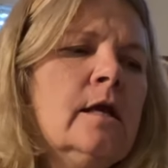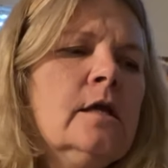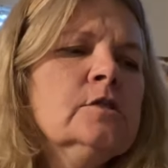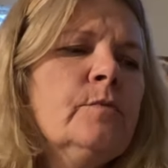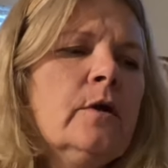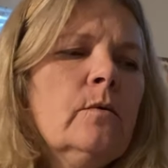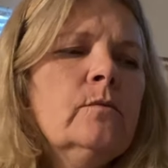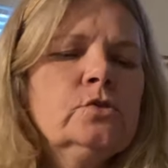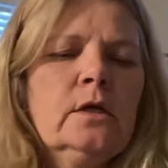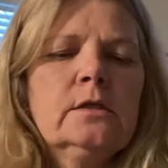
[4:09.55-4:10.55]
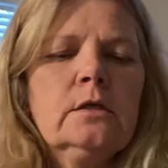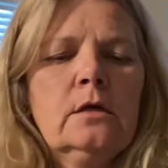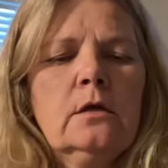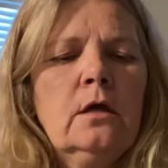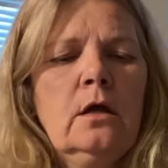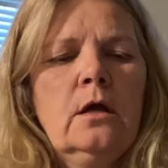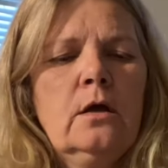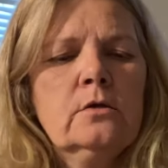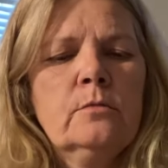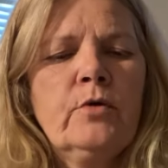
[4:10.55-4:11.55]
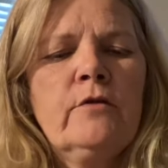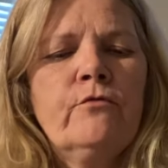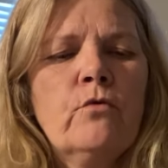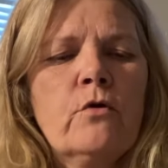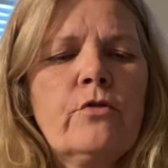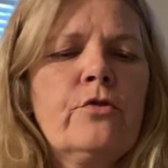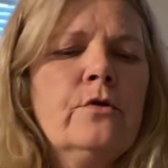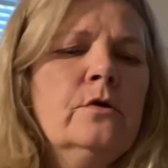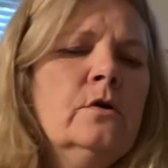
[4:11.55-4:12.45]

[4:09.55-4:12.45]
Spirit, what would you like to to bring forth